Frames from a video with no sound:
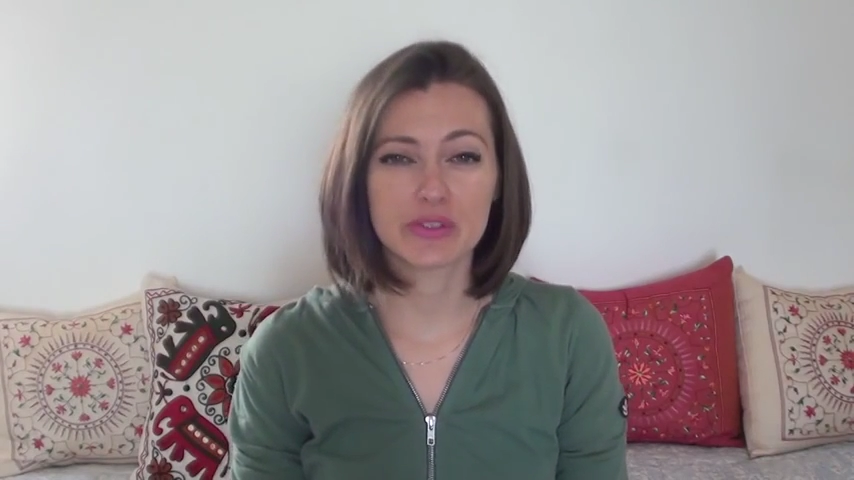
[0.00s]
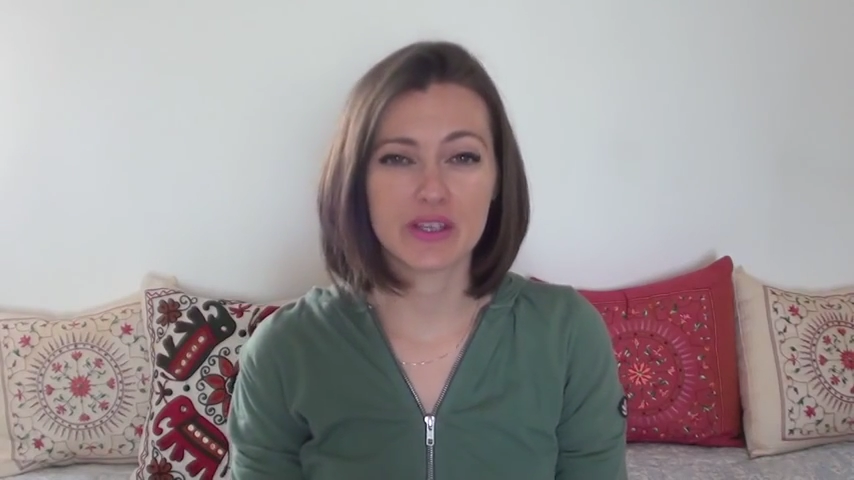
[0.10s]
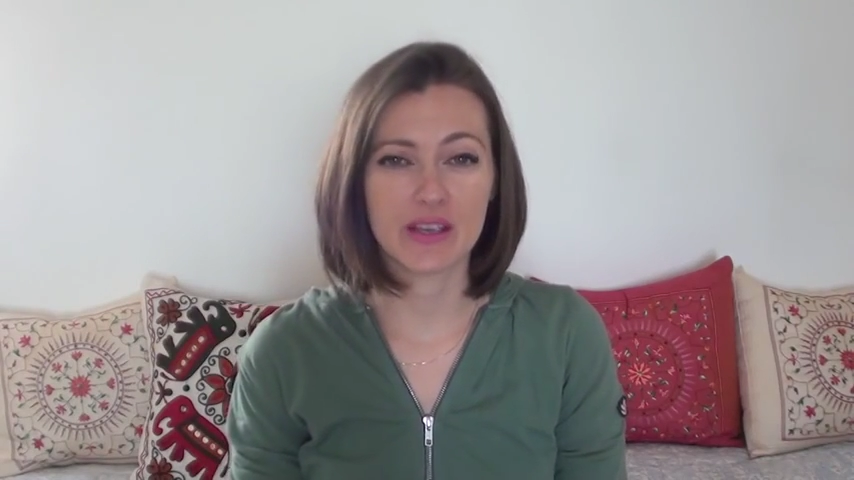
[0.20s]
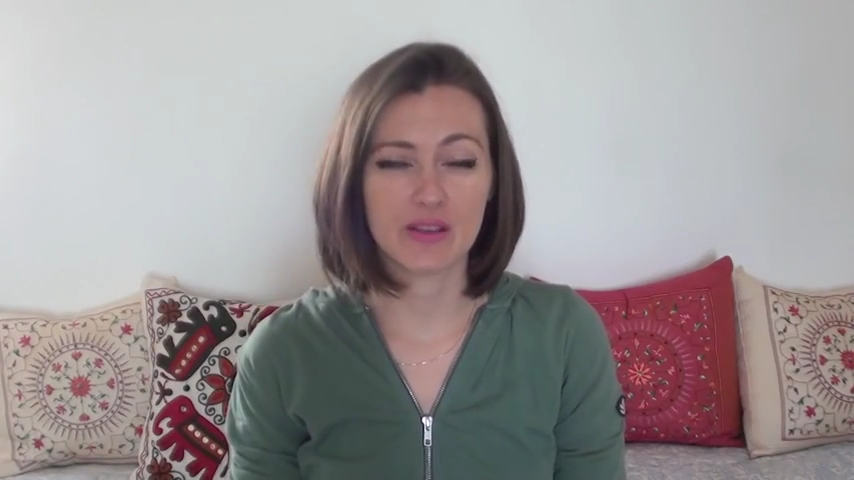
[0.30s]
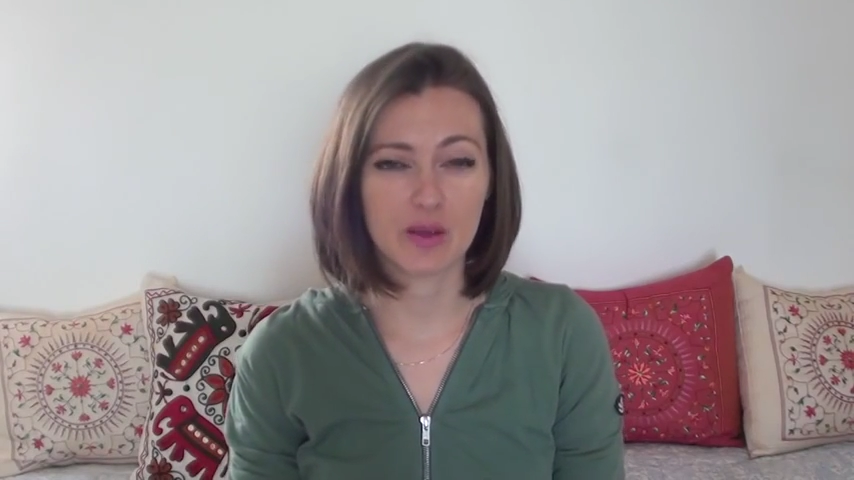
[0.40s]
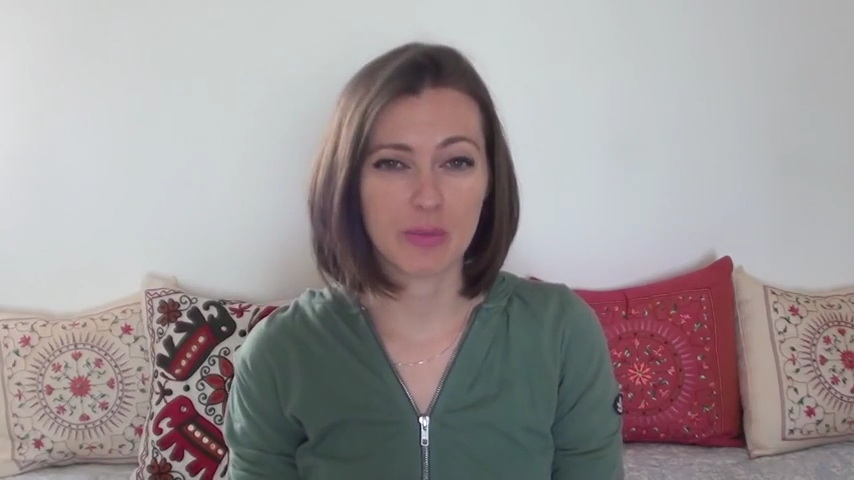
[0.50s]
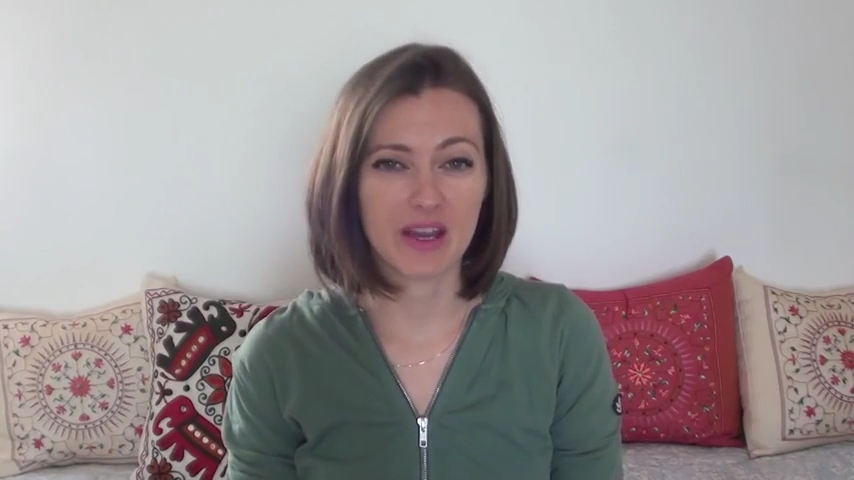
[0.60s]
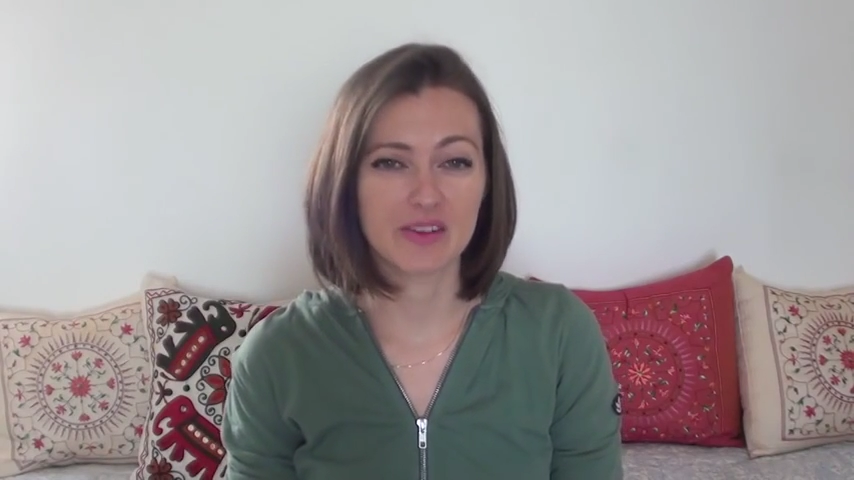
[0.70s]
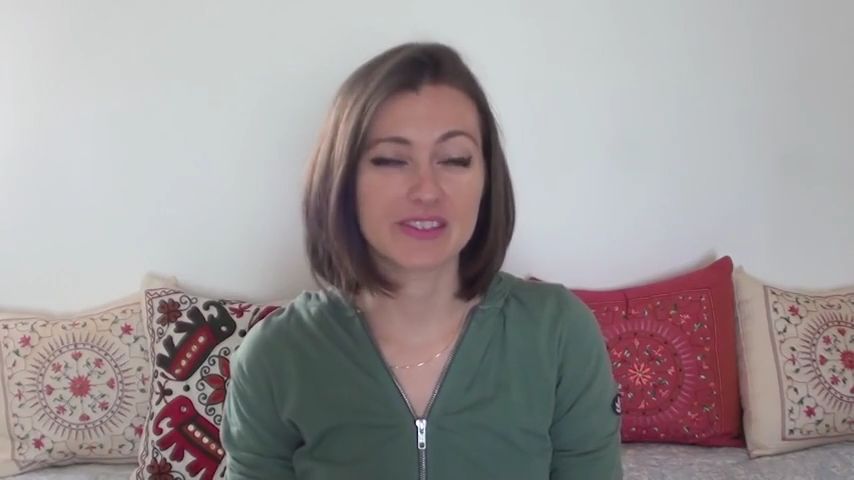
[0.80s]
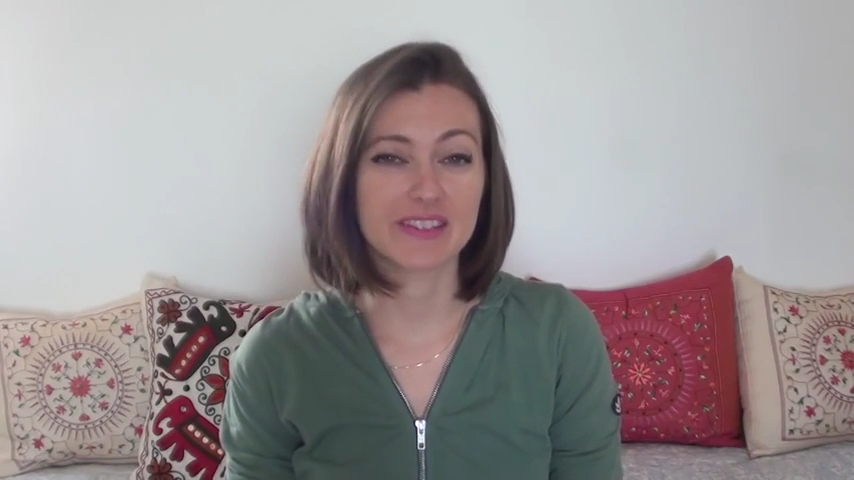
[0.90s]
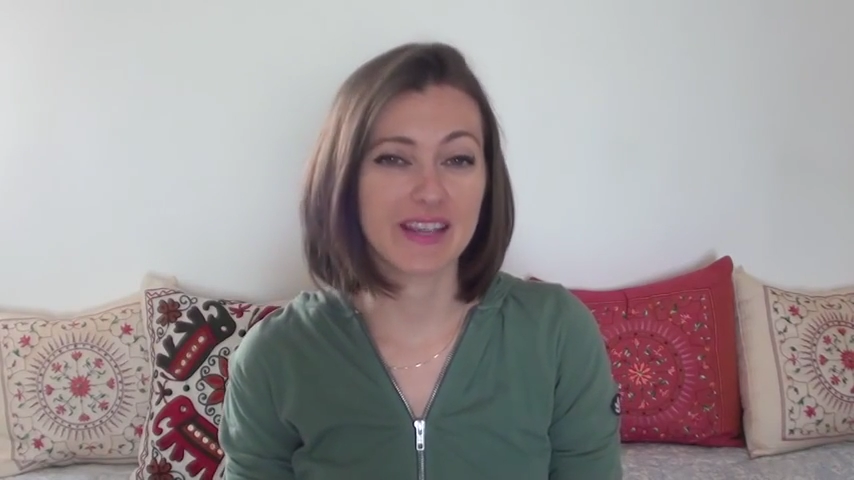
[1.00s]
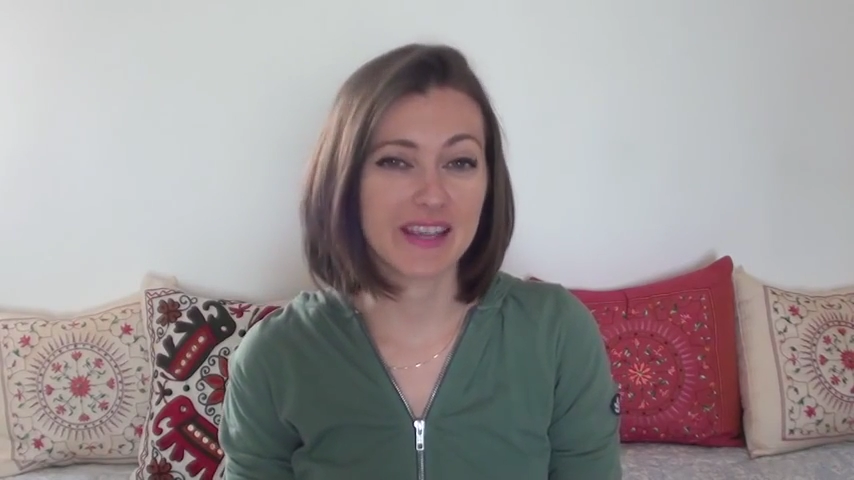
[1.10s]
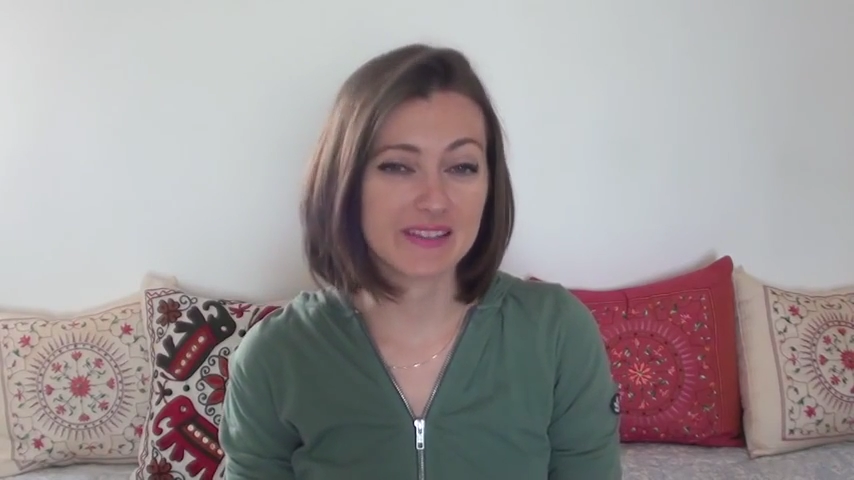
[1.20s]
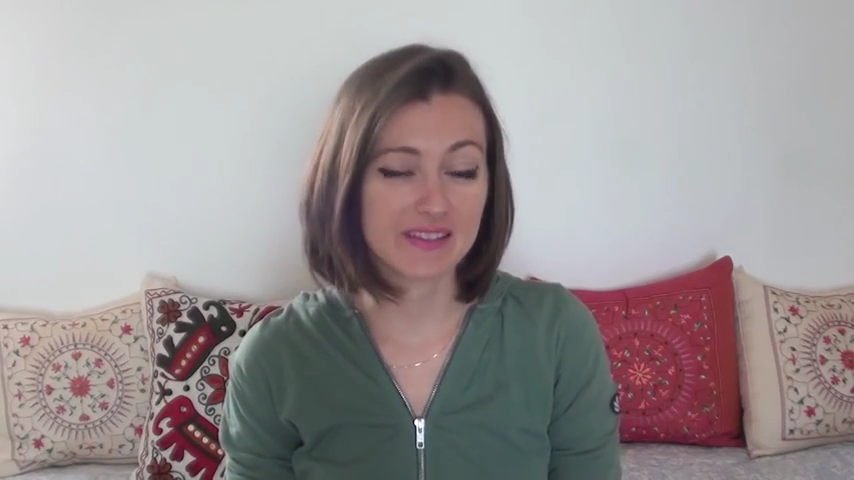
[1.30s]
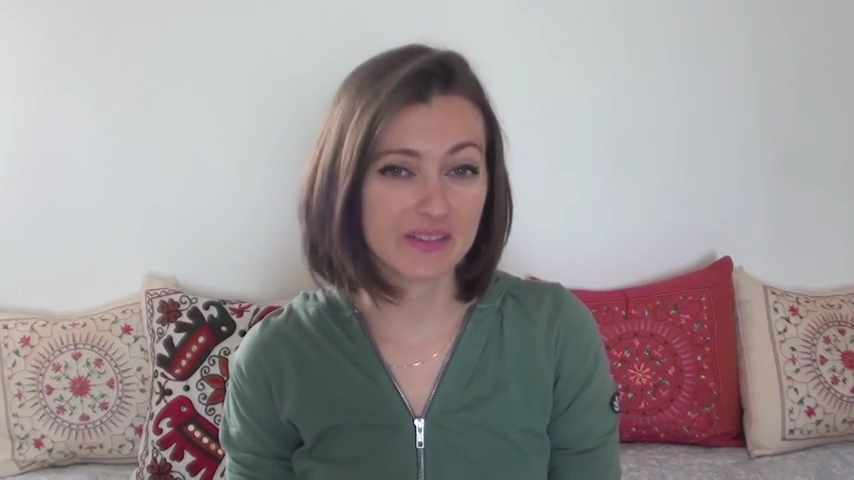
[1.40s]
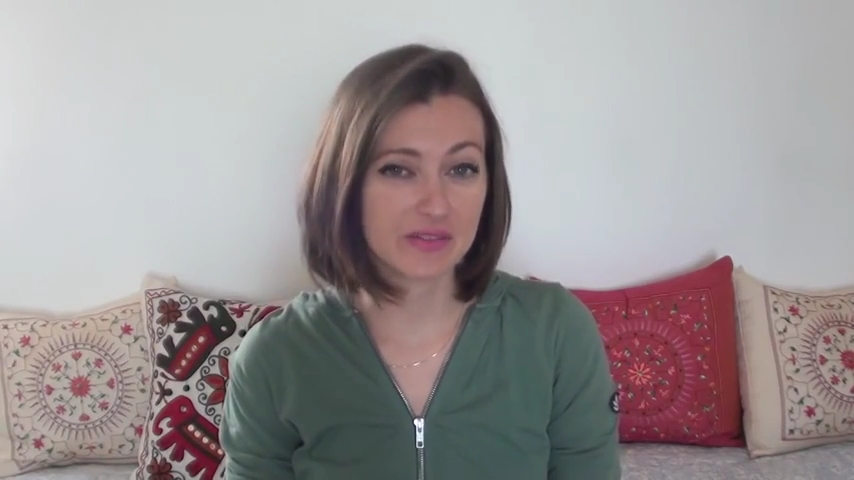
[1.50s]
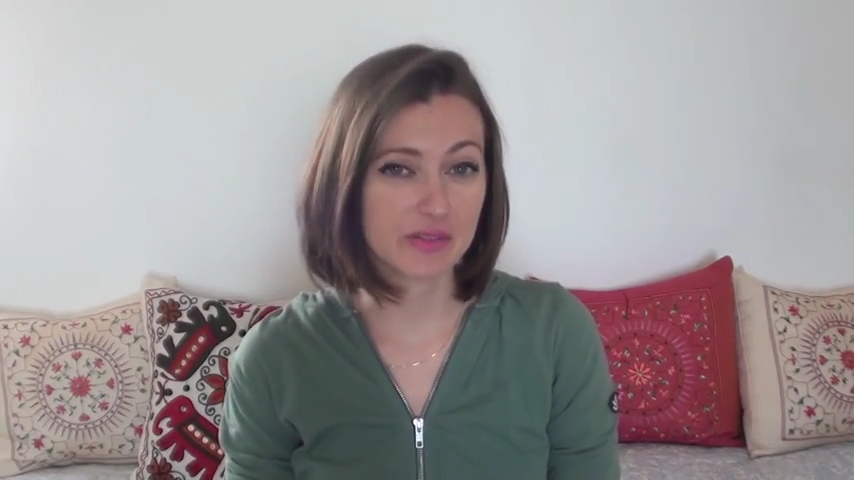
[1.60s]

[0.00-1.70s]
to you about native